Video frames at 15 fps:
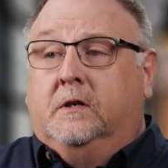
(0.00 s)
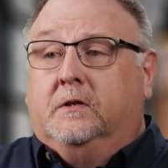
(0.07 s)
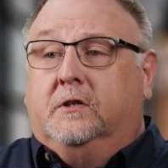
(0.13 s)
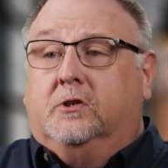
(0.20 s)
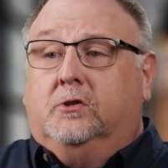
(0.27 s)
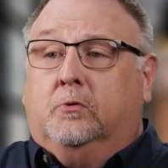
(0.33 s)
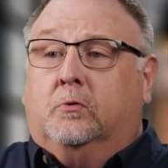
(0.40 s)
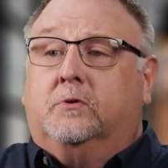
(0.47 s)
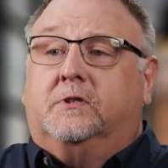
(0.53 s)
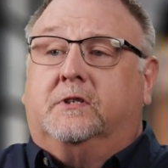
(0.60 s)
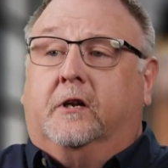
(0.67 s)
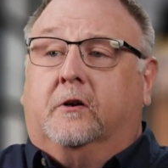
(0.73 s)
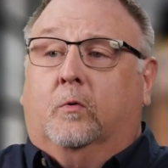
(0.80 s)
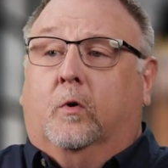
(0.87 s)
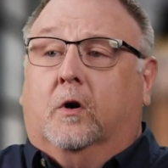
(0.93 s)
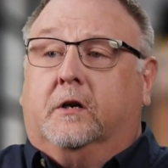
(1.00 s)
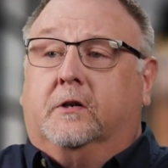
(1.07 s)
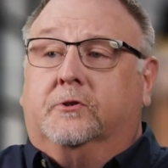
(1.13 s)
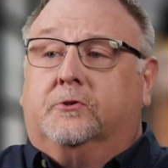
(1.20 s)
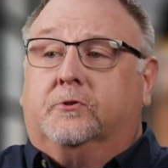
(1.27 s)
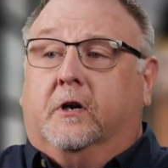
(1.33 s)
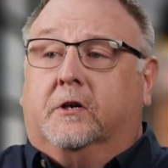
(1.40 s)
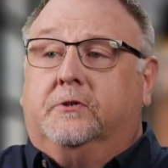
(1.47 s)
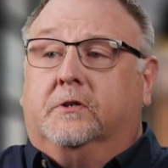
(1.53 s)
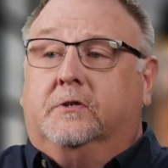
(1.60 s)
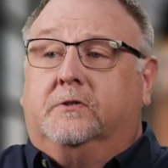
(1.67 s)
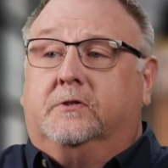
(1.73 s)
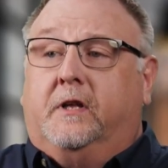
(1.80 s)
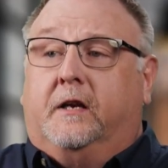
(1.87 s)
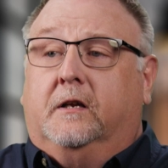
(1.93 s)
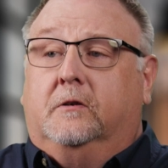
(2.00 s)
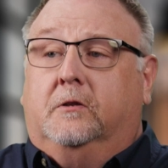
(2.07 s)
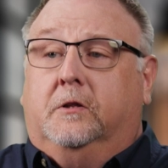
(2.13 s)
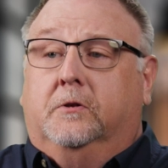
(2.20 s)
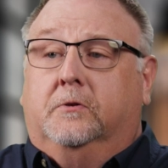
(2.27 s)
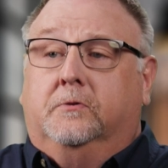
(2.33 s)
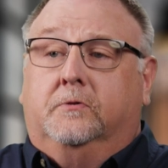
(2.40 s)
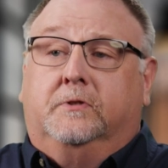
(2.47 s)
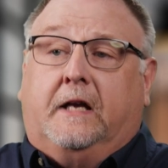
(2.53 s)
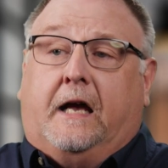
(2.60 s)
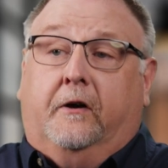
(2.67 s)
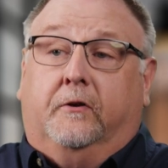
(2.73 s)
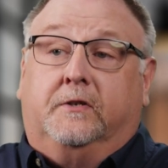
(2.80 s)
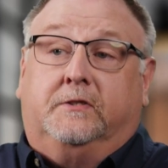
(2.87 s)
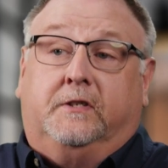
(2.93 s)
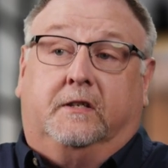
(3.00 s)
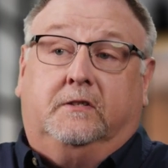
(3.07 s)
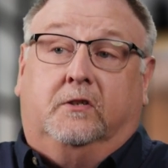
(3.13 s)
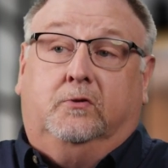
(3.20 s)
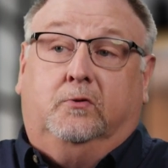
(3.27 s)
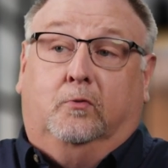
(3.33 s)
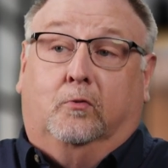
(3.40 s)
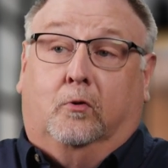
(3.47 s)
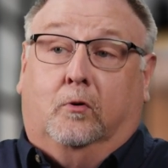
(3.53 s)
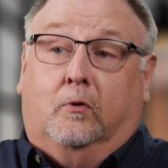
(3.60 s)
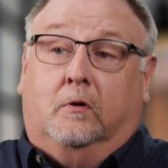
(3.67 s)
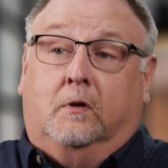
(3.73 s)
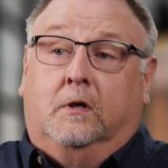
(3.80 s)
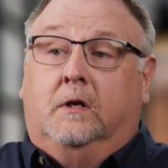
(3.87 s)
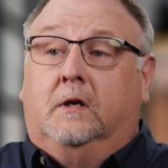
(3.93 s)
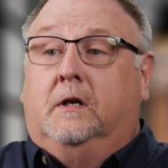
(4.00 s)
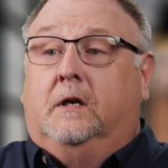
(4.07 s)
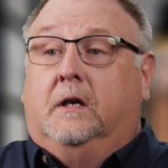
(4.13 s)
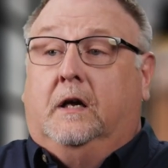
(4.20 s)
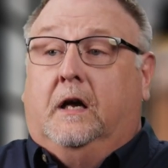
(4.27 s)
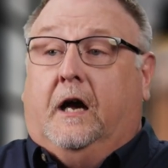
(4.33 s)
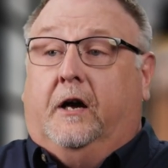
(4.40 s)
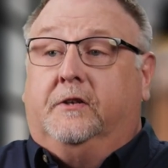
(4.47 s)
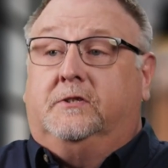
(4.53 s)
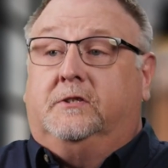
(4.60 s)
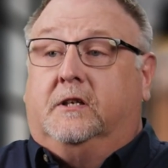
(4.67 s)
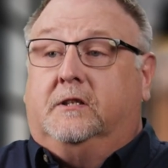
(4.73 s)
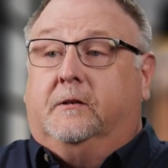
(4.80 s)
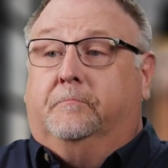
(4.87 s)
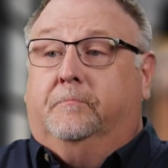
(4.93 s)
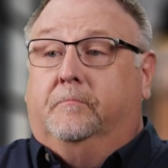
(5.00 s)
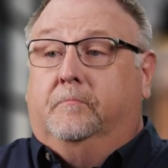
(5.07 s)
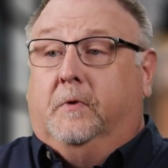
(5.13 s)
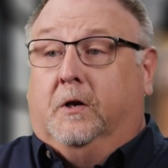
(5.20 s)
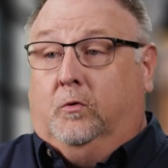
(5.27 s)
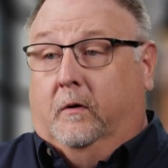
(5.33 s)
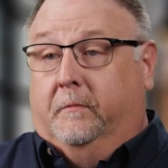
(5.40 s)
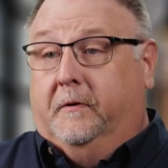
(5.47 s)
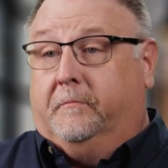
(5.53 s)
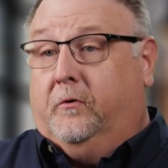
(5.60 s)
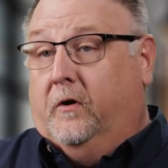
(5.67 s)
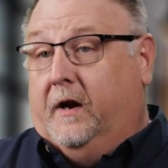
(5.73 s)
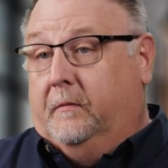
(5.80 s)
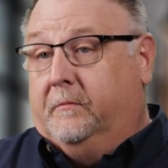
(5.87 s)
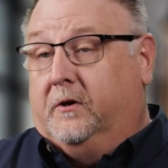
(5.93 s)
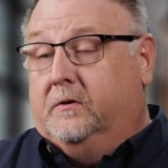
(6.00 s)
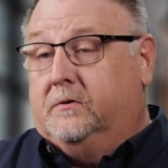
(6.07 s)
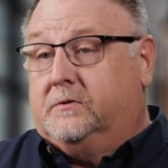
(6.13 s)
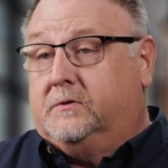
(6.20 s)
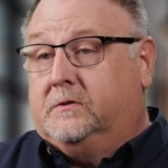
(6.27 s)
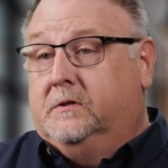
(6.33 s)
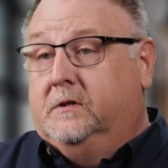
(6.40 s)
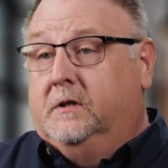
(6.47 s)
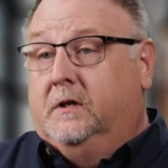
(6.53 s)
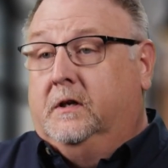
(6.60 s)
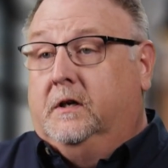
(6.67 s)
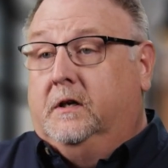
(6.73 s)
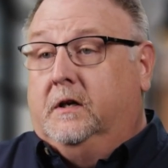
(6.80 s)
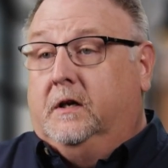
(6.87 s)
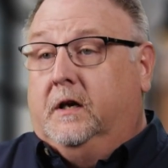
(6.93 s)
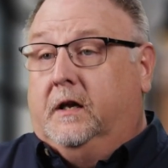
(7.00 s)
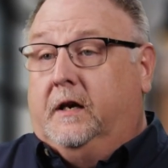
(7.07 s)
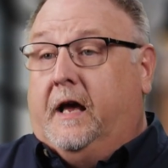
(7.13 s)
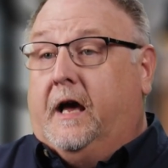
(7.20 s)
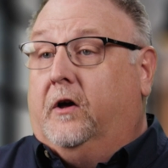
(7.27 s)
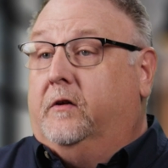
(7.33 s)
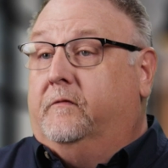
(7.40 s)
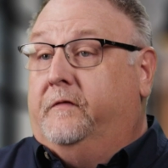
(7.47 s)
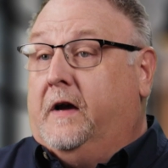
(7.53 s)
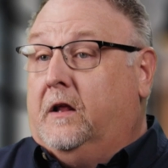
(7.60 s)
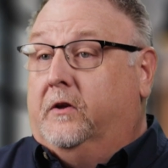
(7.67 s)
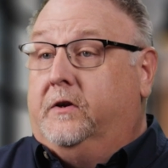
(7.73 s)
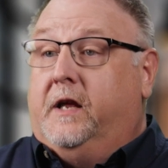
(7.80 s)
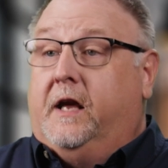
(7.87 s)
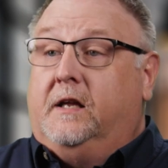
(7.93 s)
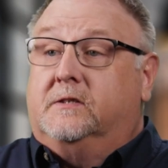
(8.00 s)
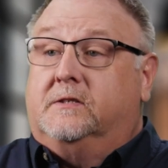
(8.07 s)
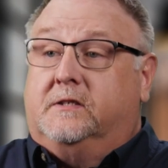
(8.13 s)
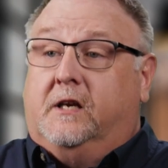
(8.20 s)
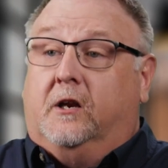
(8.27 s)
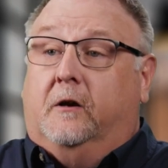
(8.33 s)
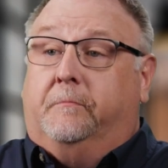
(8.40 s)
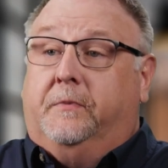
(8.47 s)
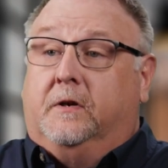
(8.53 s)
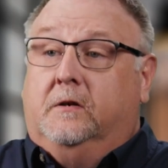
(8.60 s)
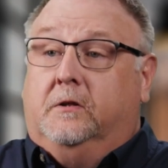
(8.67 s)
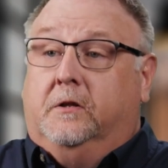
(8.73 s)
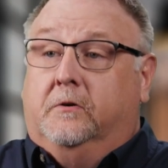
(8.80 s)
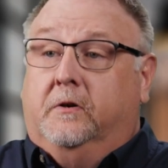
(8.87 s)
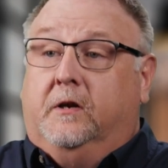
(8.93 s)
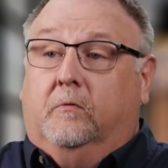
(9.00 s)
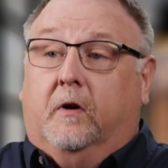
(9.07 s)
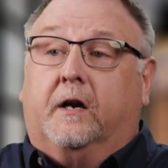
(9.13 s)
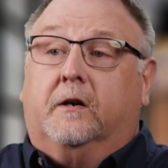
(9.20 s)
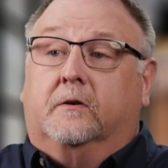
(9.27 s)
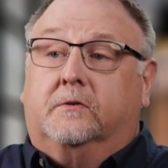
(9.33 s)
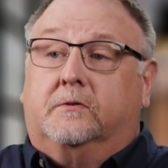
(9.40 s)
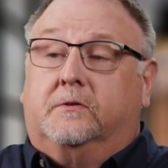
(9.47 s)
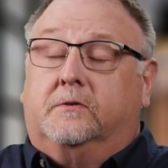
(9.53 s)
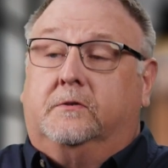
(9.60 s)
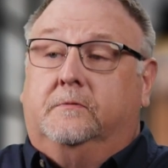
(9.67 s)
the tool setter work instructions that includes how to set the tool, how to set the equipment parameters, and how to validate setup including records.